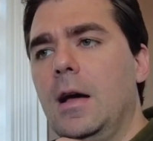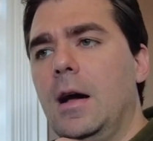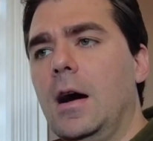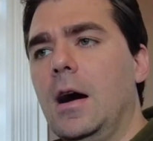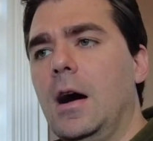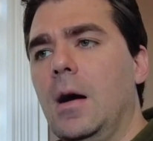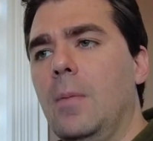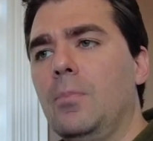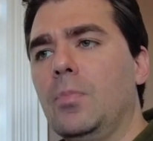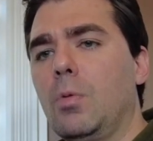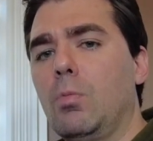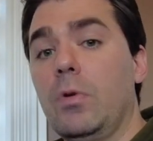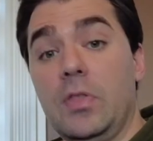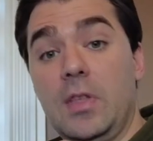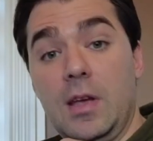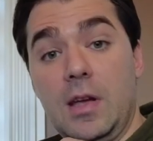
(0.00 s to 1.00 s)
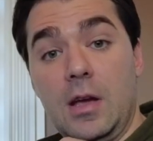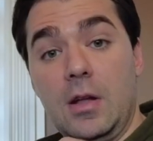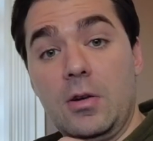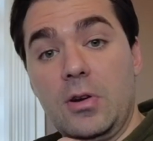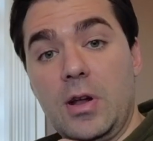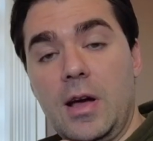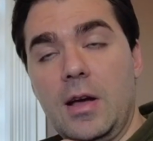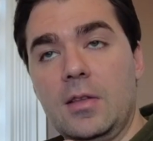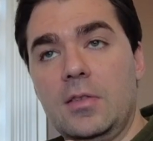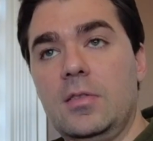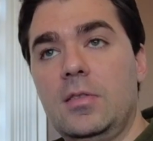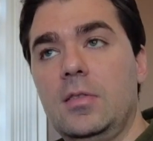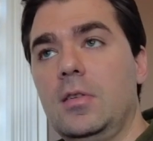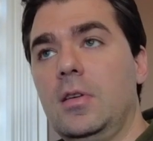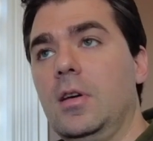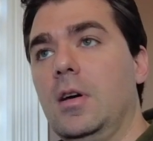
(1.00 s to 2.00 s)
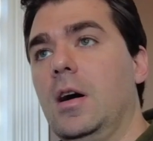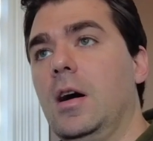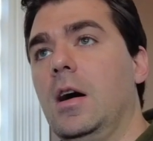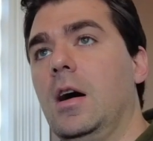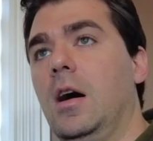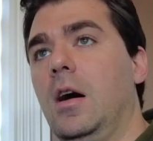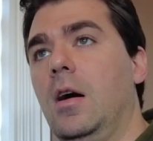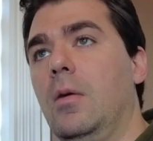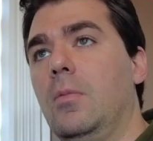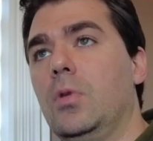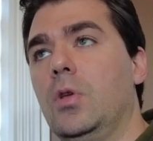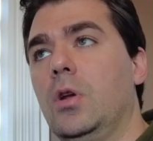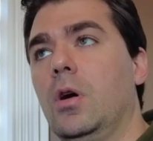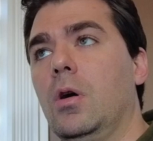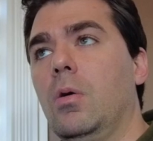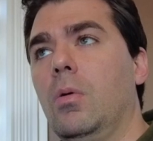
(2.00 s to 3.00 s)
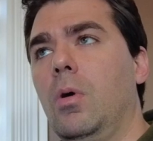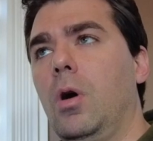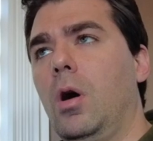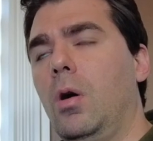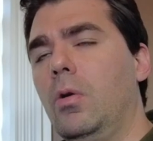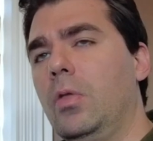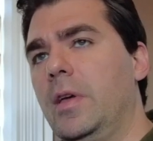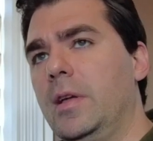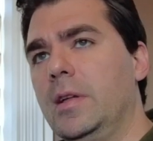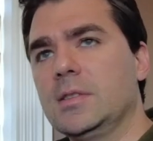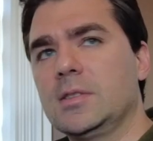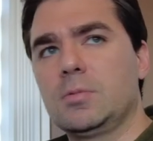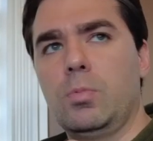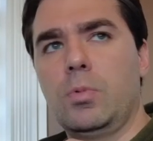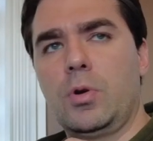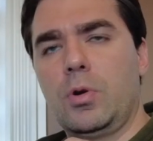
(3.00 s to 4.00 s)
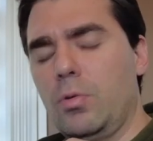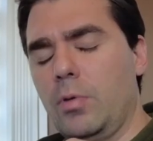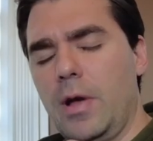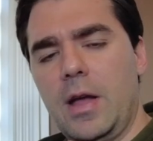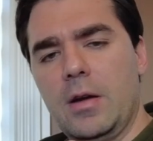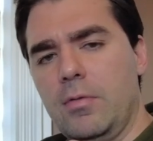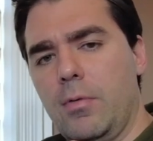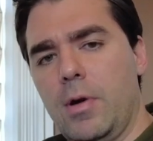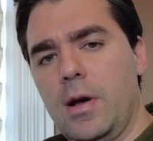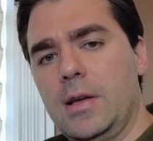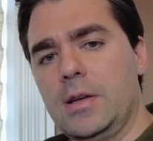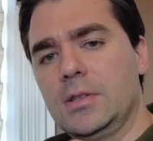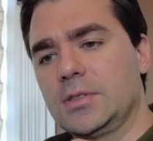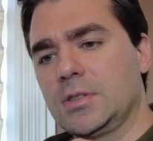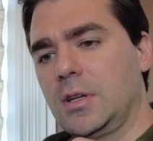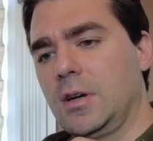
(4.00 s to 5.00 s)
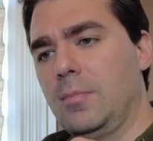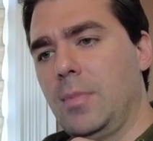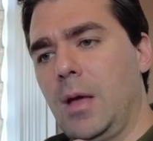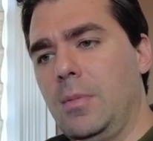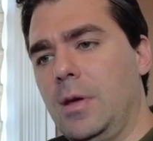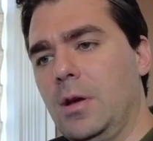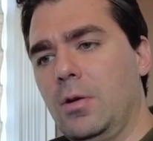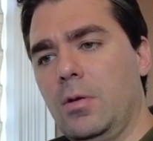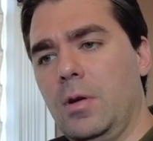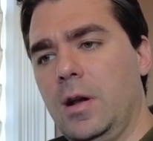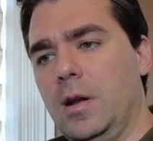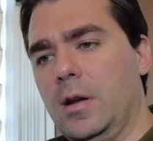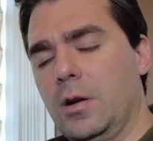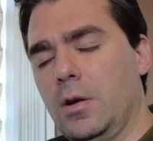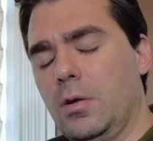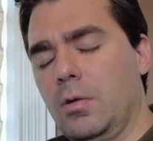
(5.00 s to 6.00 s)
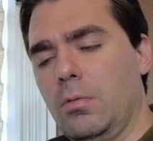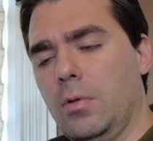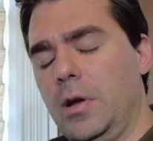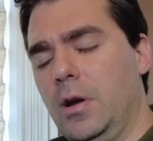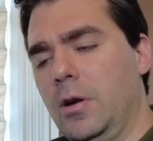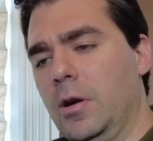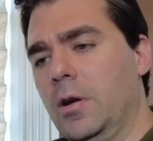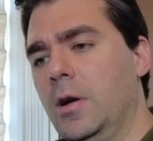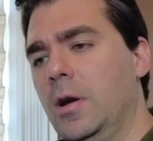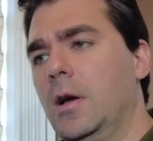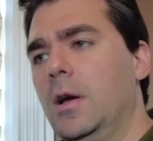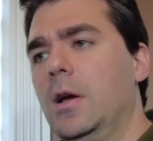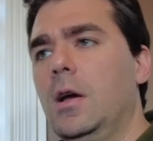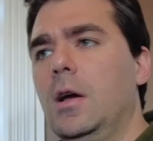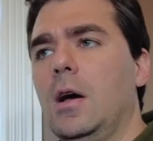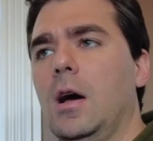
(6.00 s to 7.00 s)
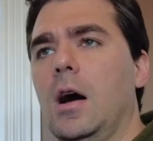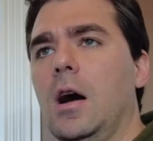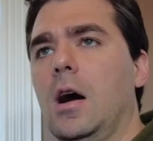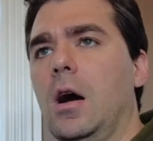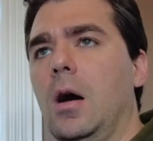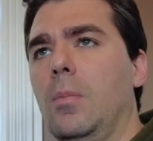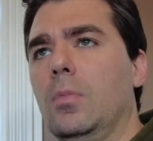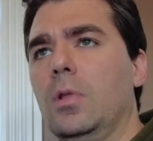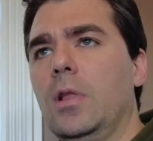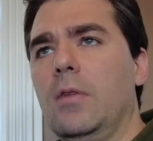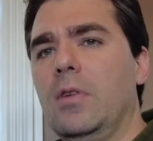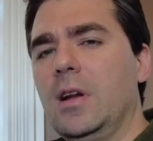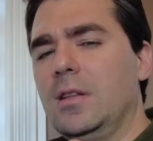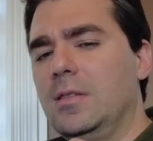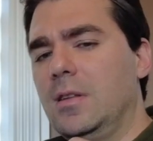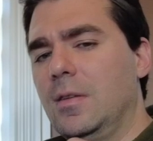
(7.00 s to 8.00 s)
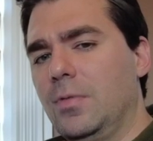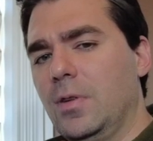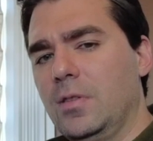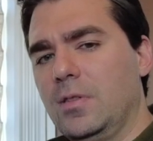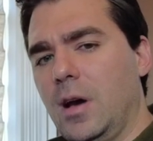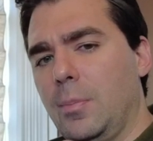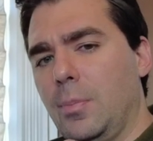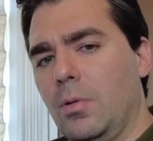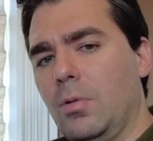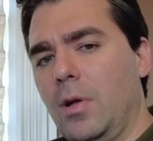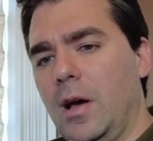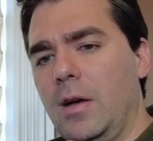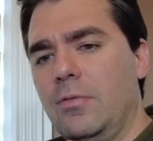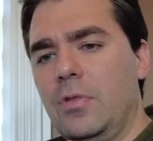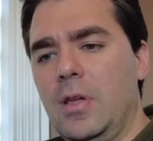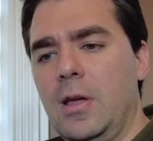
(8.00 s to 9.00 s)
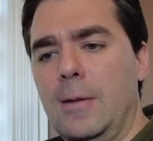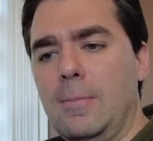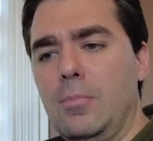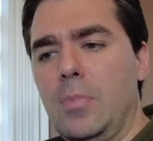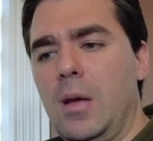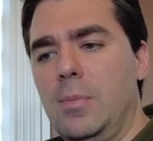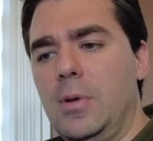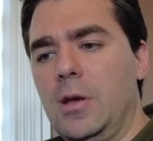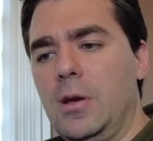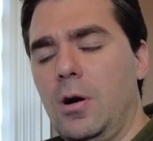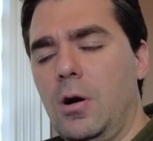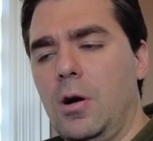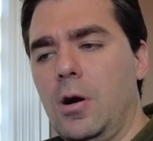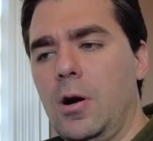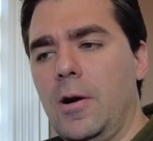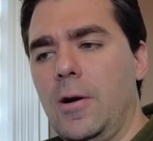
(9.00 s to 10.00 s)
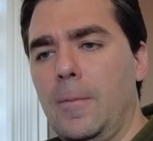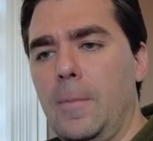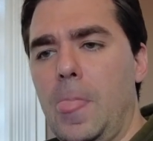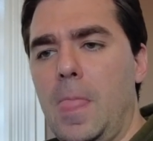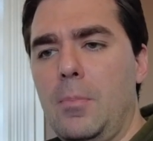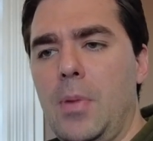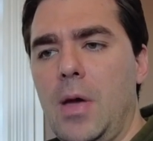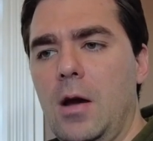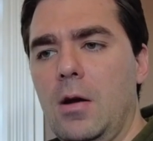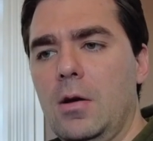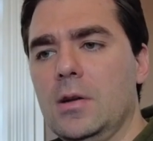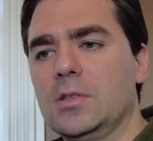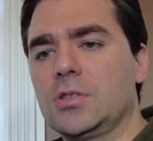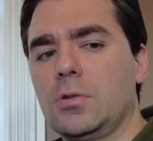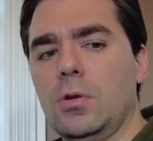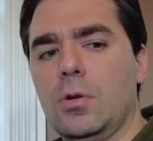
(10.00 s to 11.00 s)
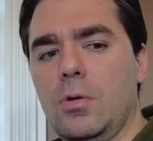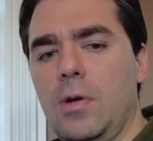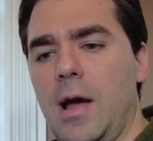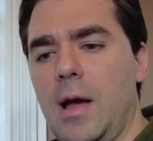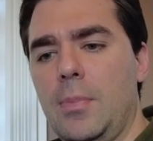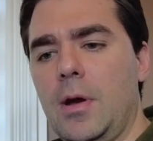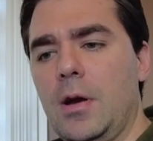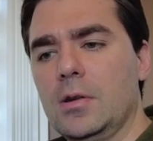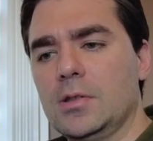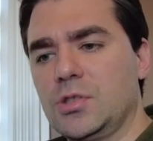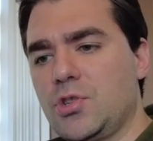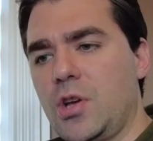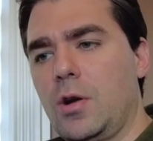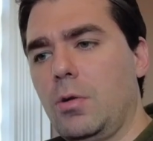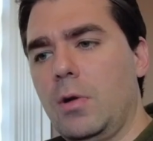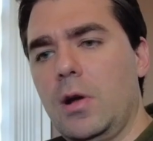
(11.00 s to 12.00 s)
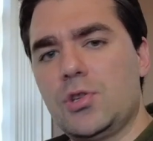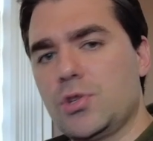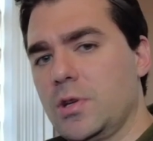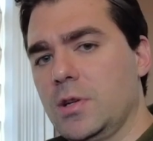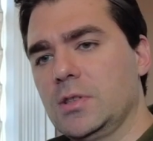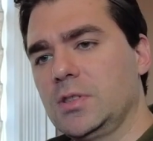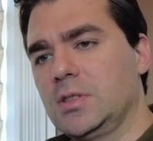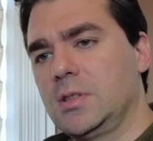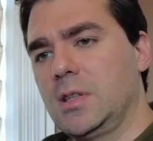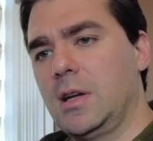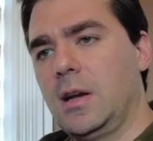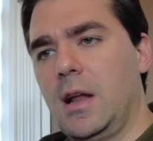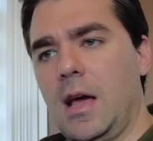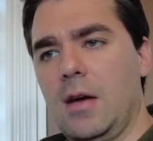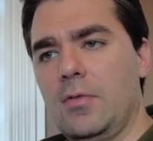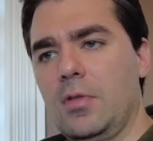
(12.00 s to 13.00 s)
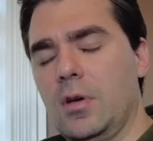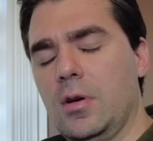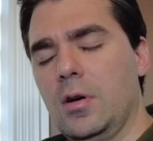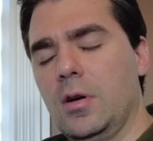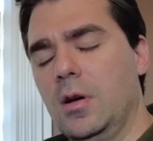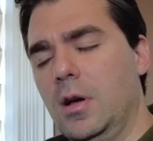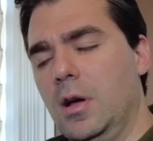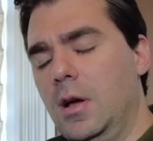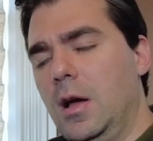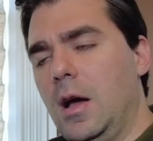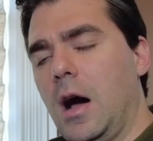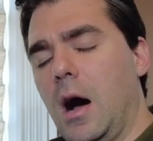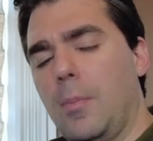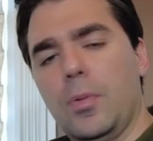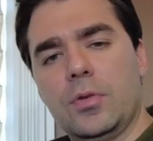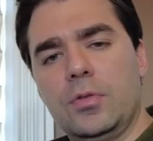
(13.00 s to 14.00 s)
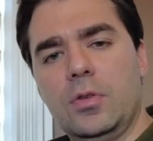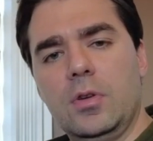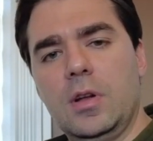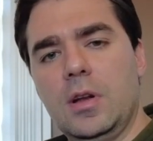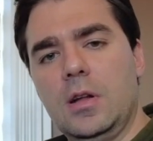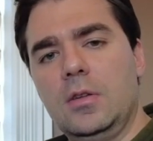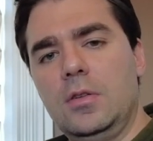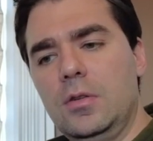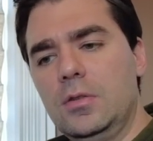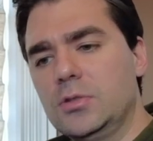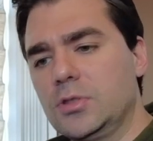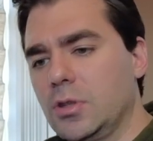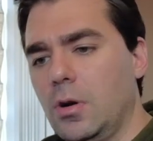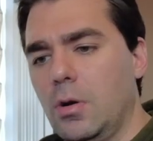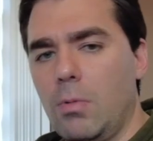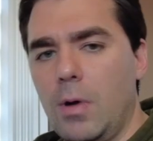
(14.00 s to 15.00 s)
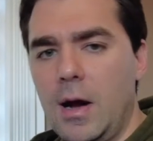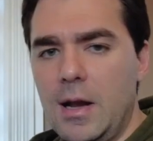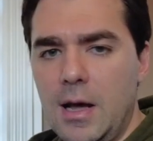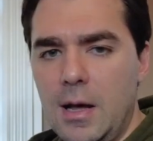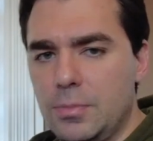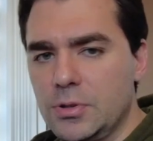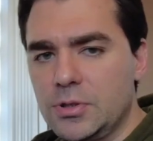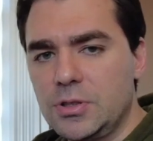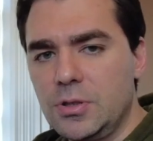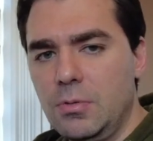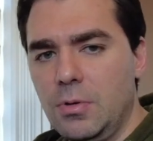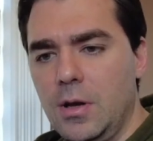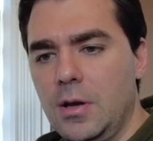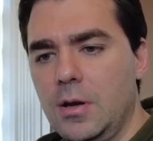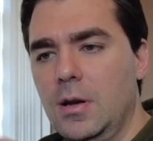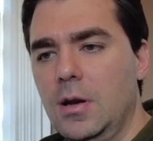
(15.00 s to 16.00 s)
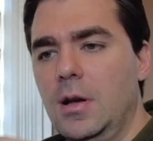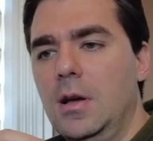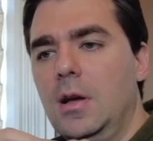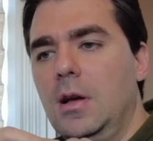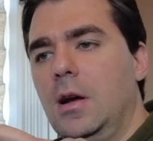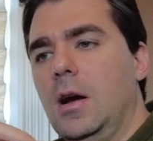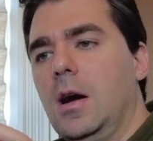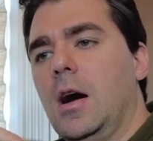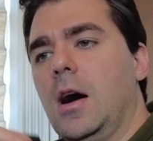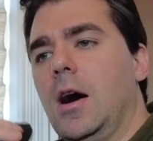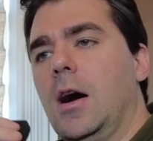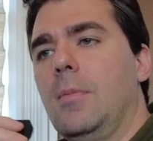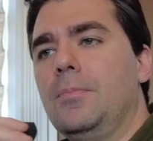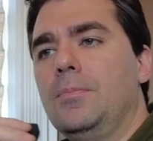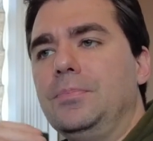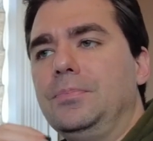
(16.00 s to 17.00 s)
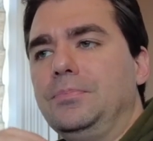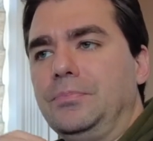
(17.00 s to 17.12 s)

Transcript: um, with the internet uh, you know all these creative ways of maybe creating a career um, living a different type of life than maybe our parents or grandparents generations didn't have the opportunity to do so why not pursue it um,